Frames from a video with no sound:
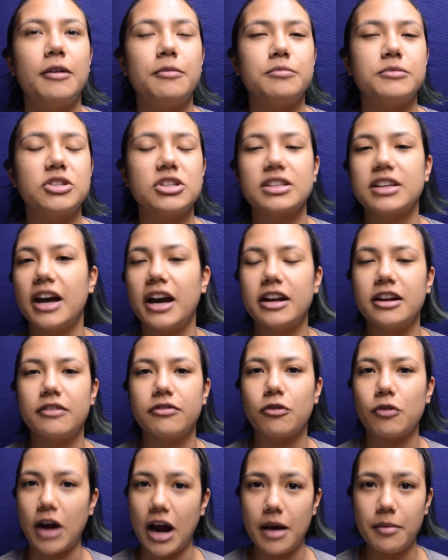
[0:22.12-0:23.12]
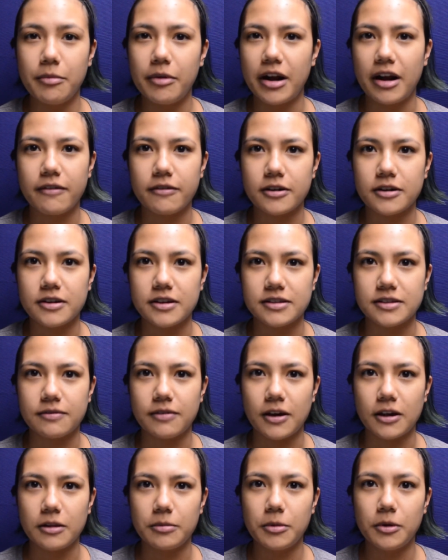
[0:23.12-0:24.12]
just kind of grab whatever is
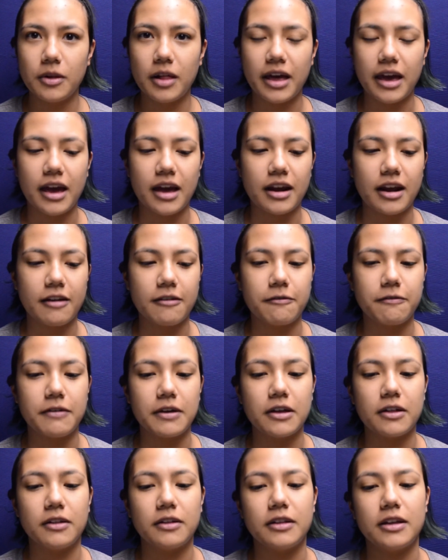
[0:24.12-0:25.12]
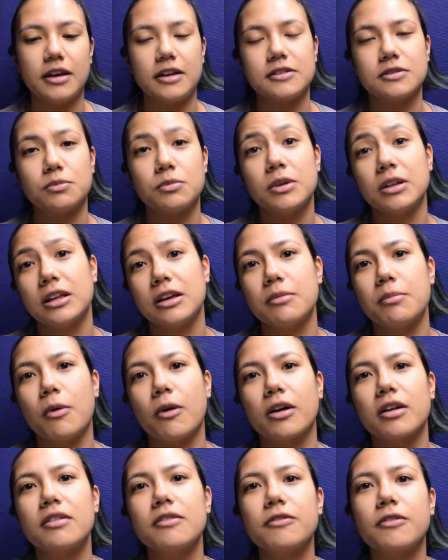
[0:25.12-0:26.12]
available, and I feel it's really
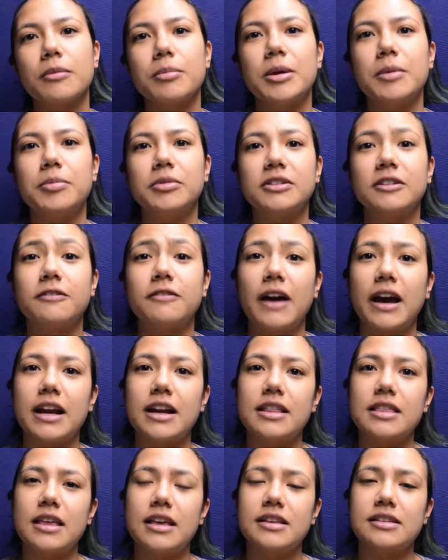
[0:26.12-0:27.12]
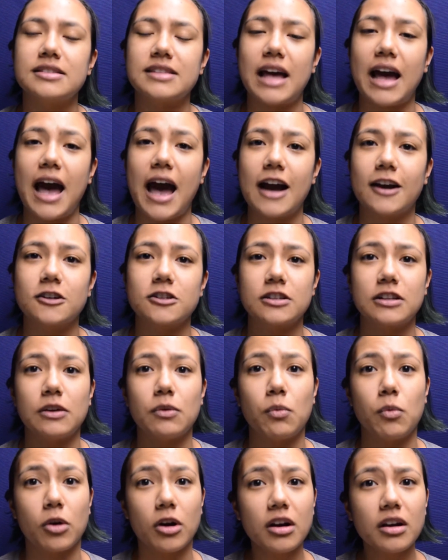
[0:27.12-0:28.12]
important for people to find things that actually
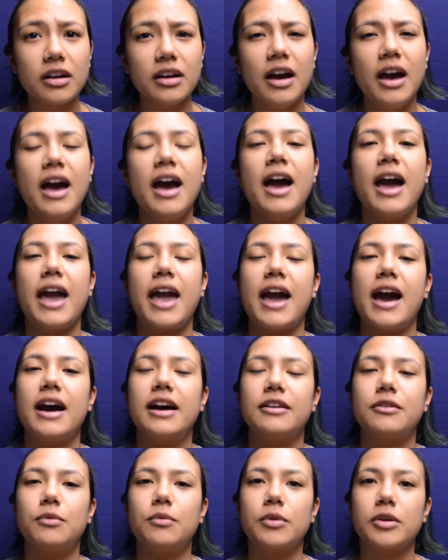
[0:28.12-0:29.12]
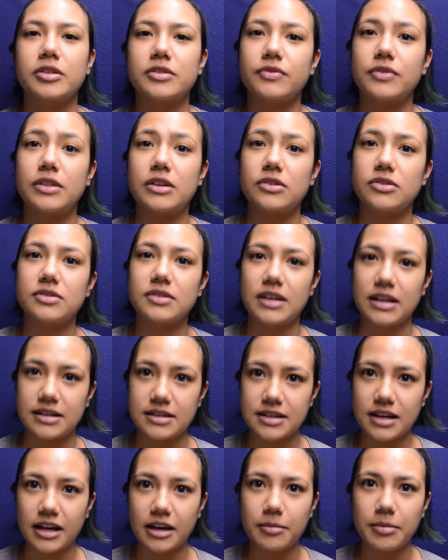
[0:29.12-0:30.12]
work and works for their skin
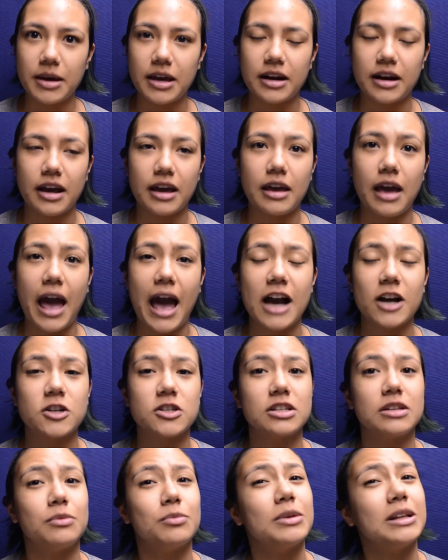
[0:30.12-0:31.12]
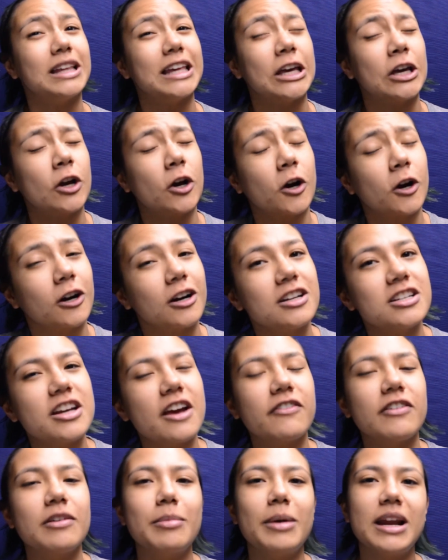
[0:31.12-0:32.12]
type. And I actually really encourage
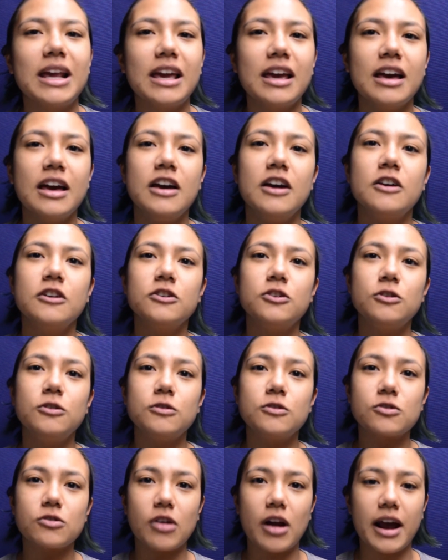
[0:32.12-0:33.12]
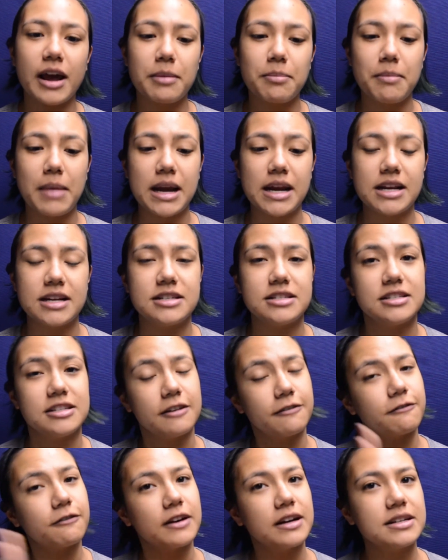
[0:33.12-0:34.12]
everybody to try many
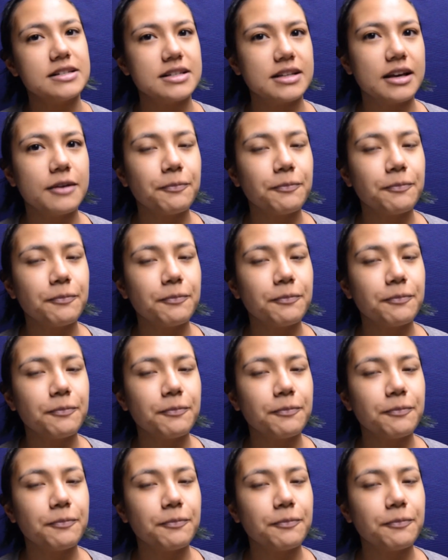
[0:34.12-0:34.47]
different